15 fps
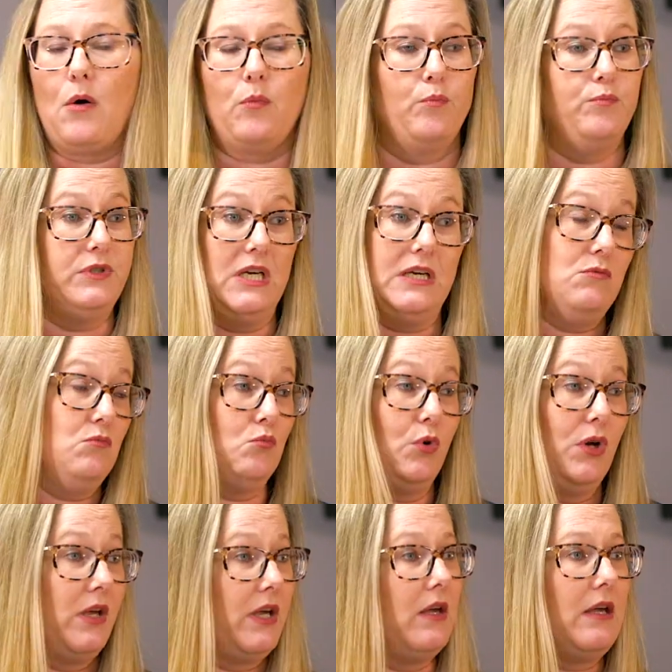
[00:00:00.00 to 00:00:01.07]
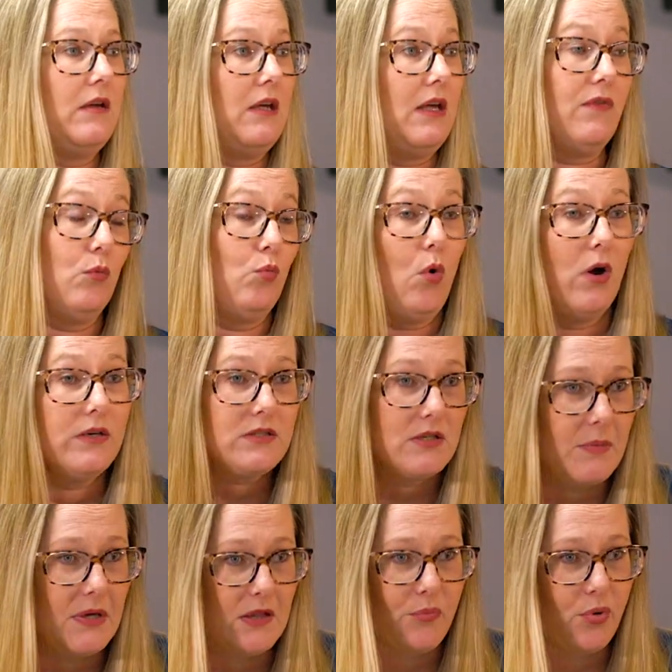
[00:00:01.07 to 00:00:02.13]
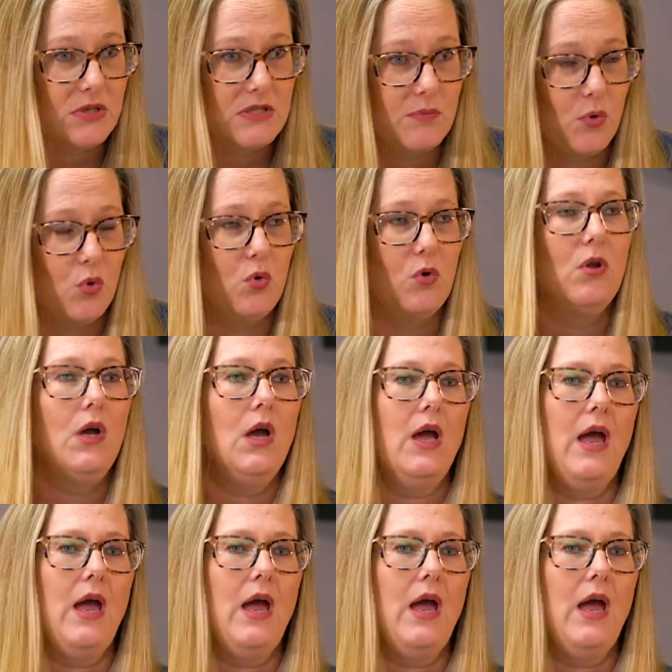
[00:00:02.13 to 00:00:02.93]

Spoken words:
I didn't really even want to be the principal.